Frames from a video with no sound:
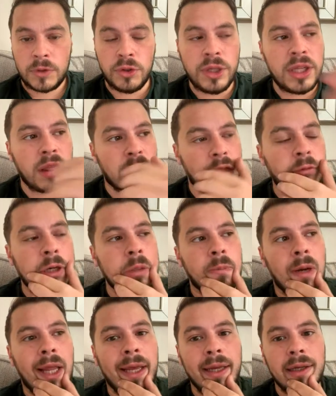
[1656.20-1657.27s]
You need 3
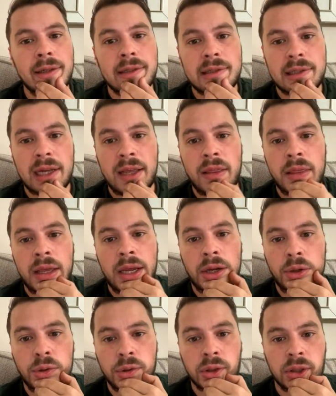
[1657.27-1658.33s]
players in
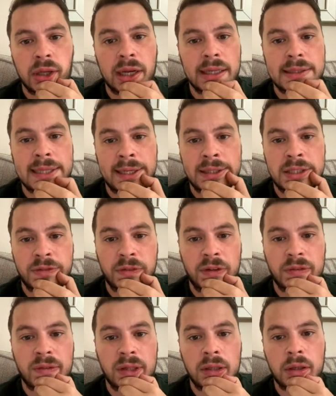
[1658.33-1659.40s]
there who are going to get 10 to
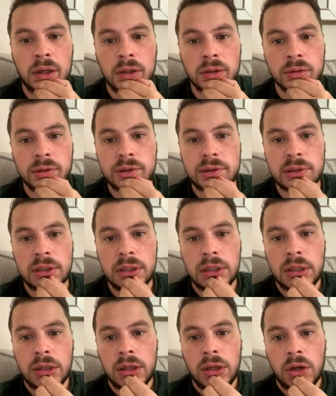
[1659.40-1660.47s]
15 goals,
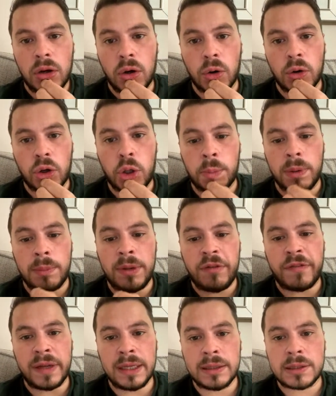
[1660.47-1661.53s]
or a couple of
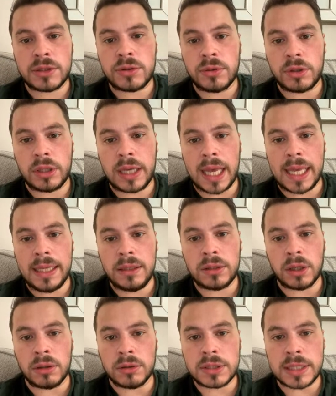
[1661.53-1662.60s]
midfielders who are going to get 8
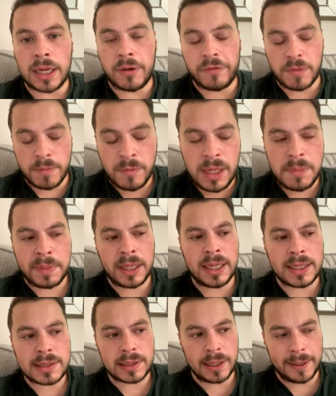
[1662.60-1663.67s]
goals. Now, for me
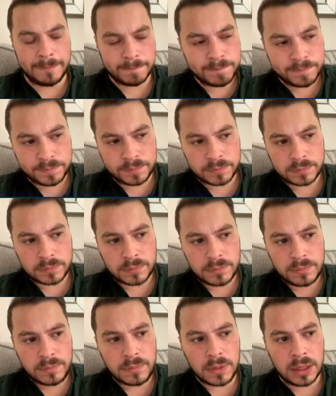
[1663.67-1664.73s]
personally,
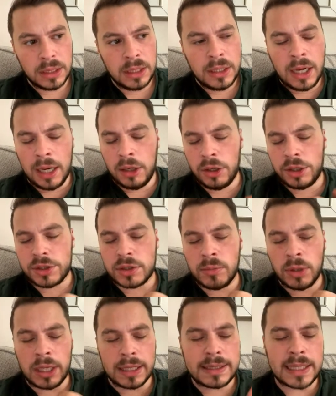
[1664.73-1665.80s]
I'd look at
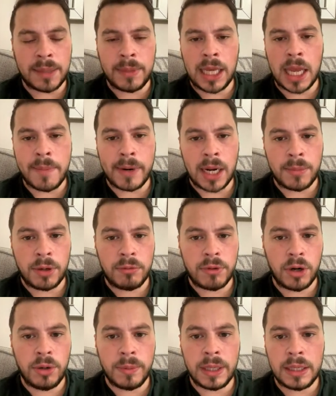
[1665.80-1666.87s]
someone like Tammy Abraham at
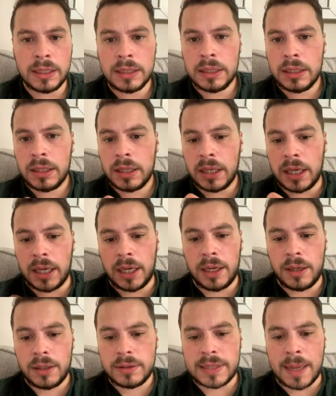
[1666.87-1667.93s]
Roma,
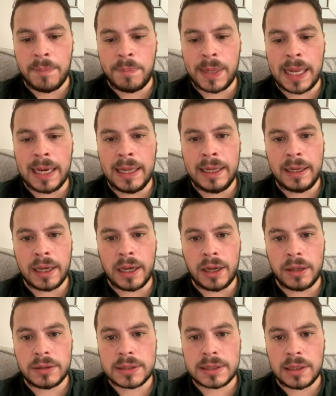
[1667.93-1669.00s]
Dembele
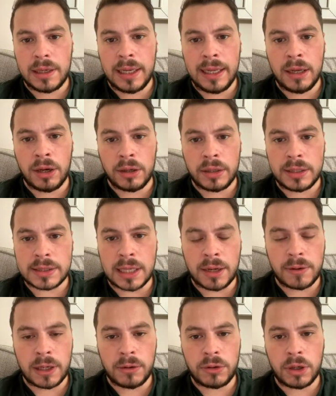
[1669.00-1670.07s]
at Lyon. He's an
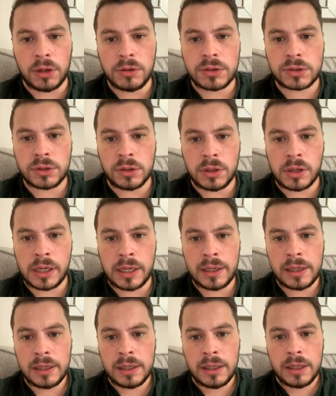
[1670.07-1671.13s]
out-and-out goal scorer.